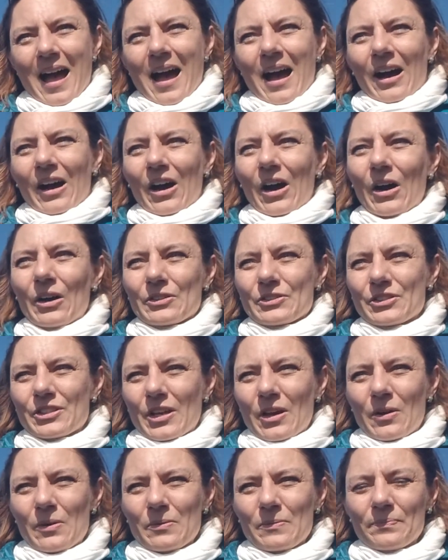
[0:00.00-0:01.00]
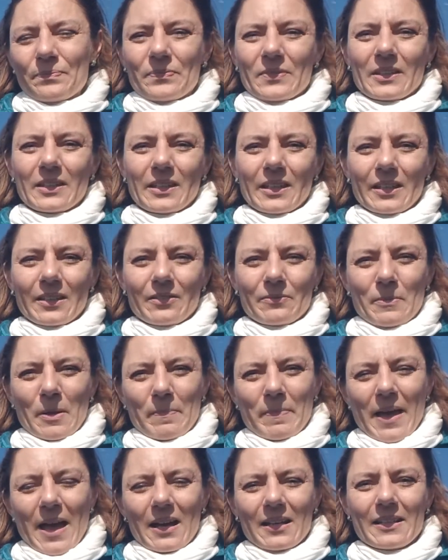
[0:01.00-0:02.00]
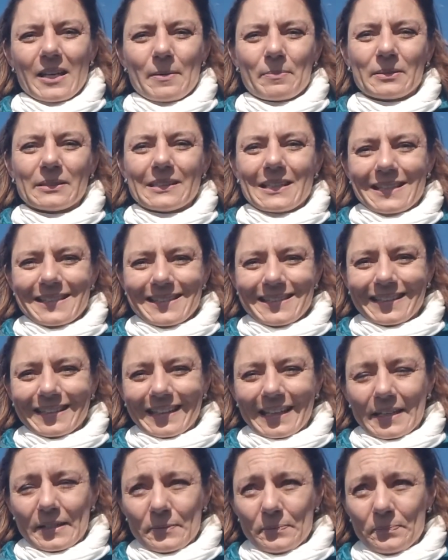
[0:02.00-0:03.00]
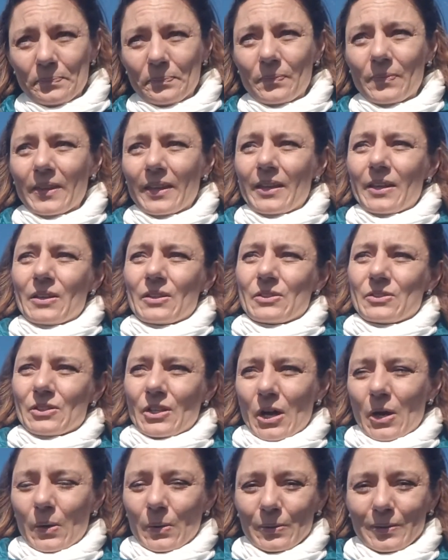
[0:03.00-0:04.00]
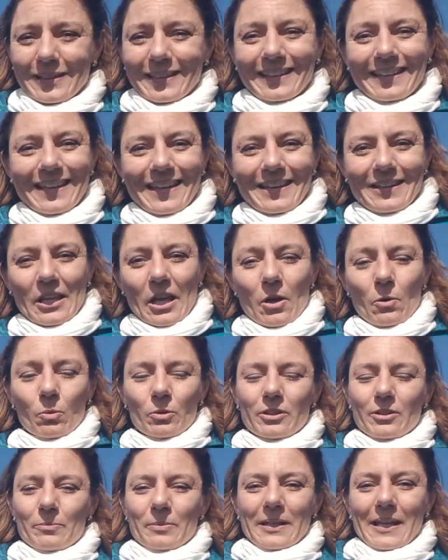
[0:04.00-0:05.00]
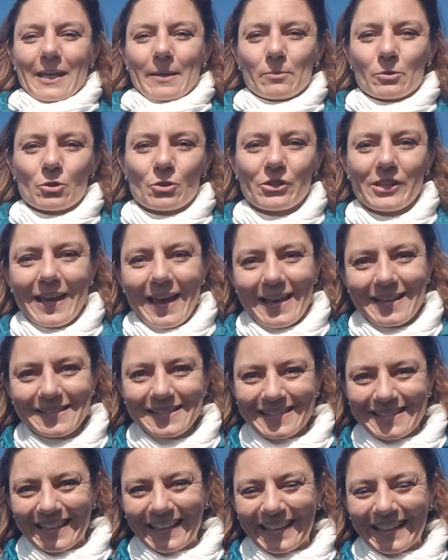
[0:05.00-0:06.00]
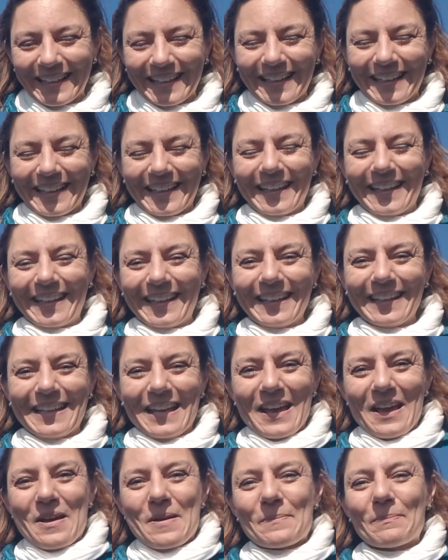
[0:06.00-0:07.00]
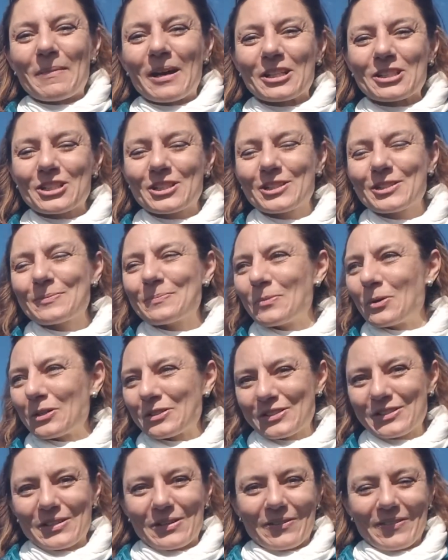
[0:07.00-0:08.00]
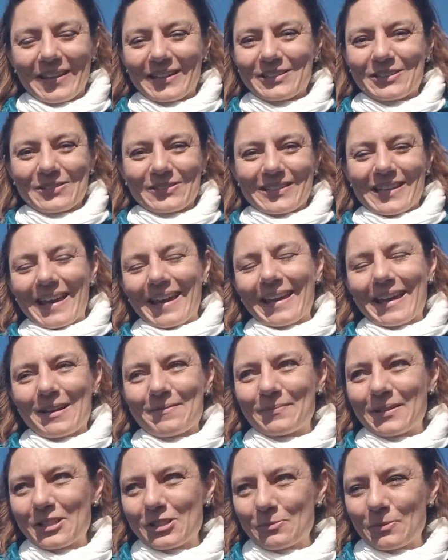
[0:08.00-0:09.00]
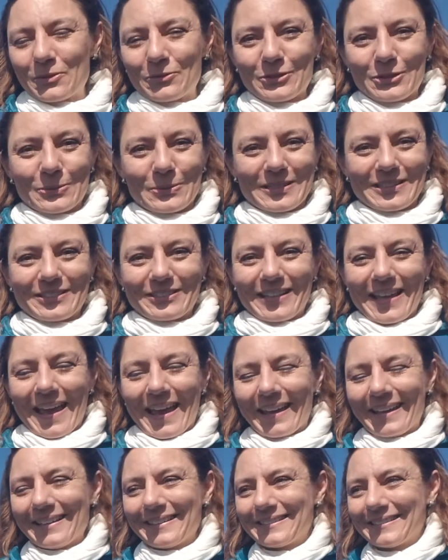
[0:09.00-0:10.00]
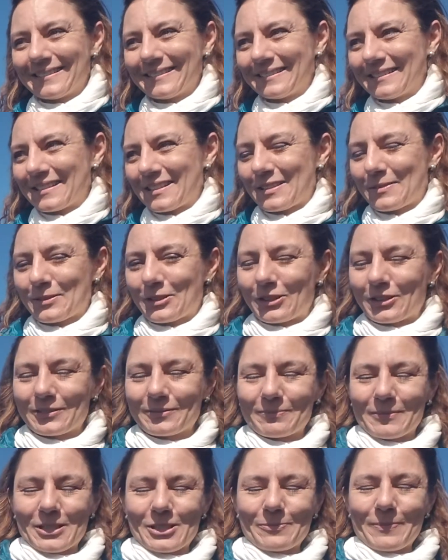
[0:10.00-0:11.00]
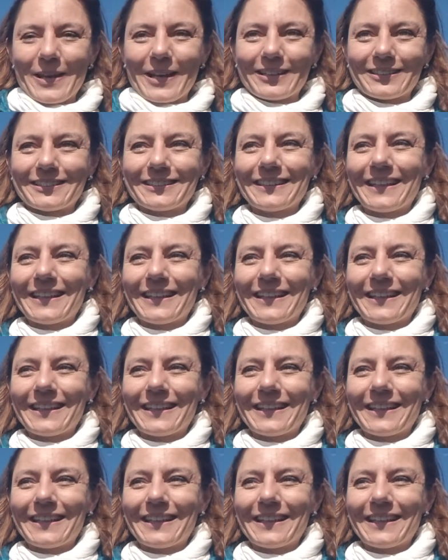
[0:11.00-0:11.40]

Also, the kink in my back happened yesterday. So, again, I wouldn't have been able to dance. Much more so than today. I'm much more fluid today. It's gotten much better.